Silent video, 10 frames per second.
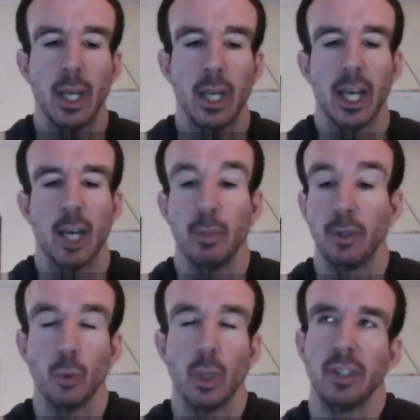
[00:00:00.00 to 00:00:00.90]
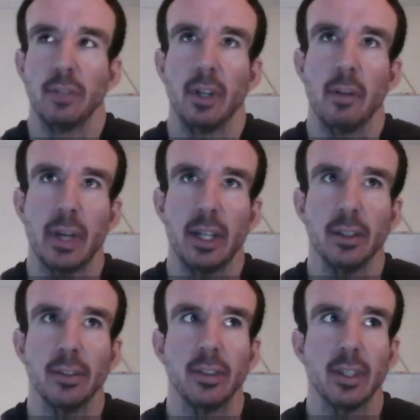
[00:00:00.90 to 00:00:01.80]
there's always different
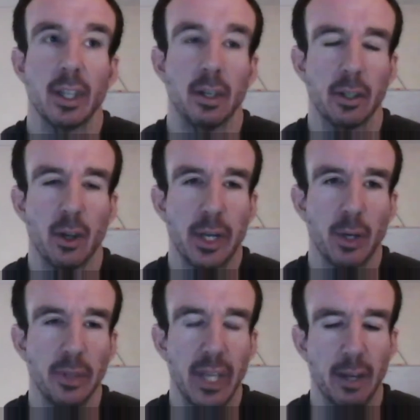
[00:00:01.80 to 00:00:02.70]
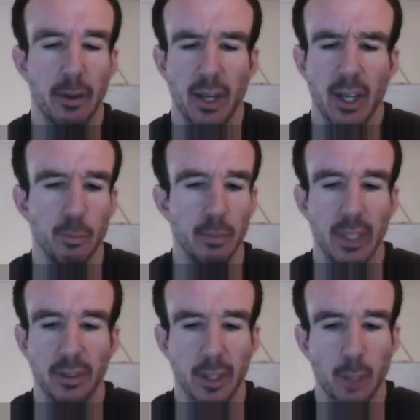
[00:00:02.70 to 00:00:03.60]
events kind of going on there.
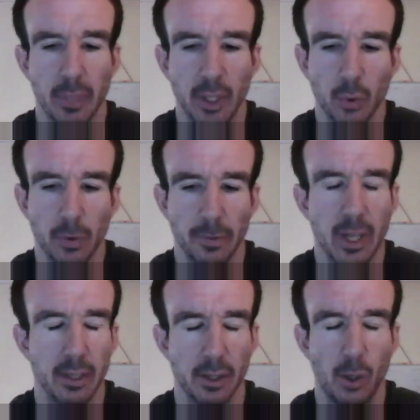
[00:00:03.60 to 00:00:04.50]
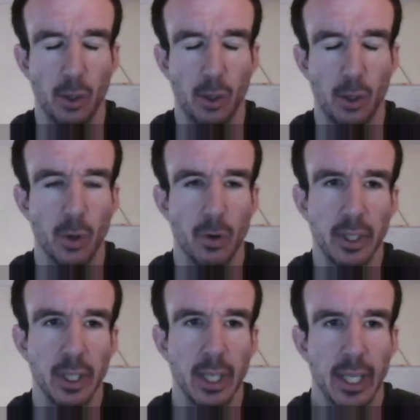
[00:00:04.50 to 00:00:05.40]
There's a company called Find a Cure
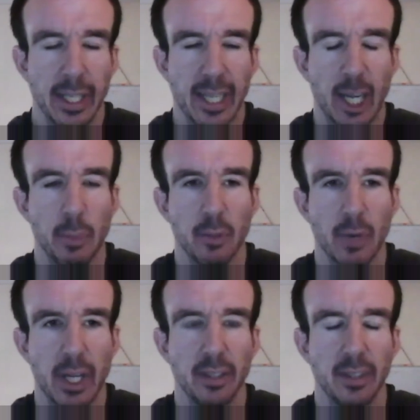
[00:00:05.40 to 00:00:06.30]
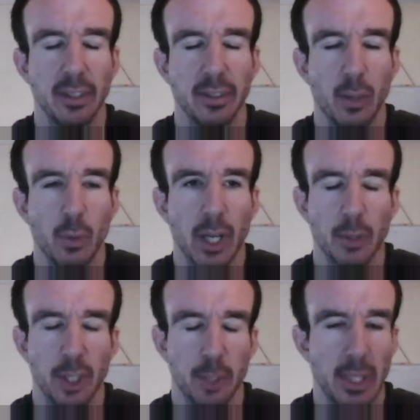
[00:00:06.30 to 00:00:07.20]
and Cambridge Rare Disease Network,
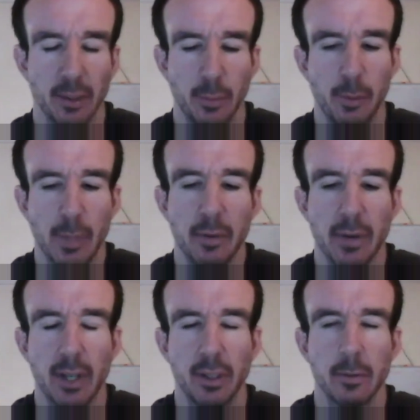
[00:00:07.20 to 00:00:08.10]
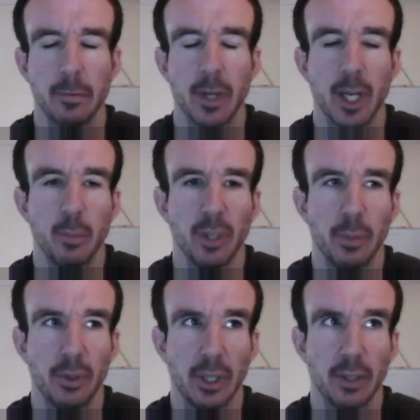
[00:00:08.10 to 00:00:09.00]
which some of you may have heard of. So I
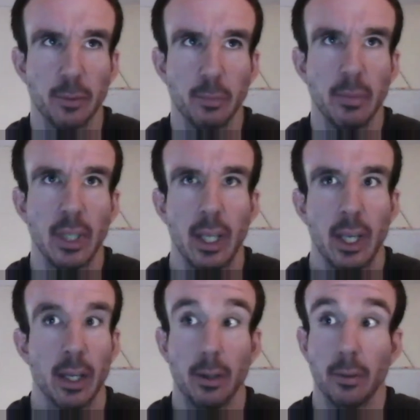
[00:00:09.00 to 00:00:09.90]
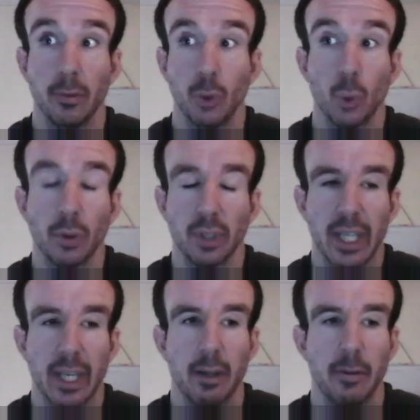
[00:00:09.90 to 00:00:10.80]
was doing some kind of talks at
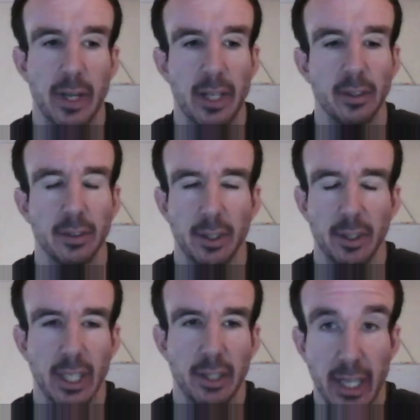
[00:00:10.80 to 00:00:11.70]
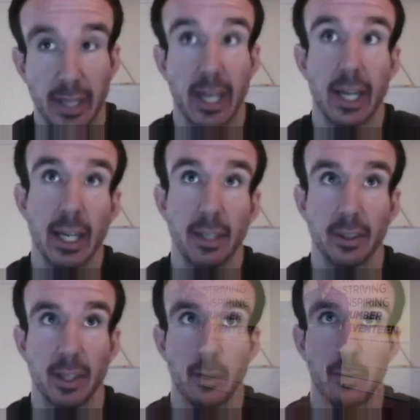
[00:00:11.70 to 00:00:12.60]
their events, and then it led to kind of